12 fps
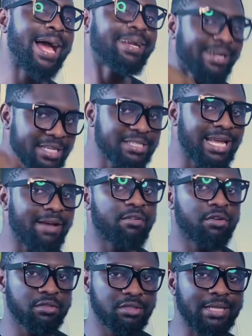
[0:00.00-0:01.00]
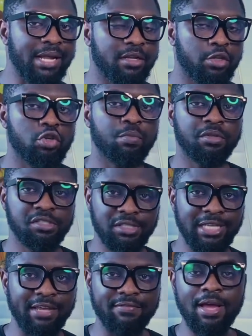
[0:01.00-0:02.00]
at least have an understanding that you must
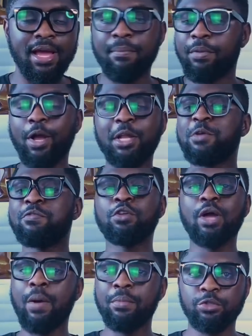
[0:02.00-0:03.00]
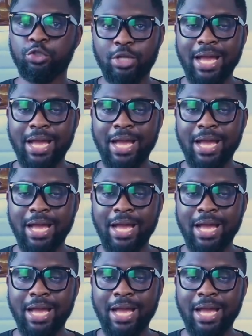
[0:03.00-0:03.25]
save, because I didn't even know how much.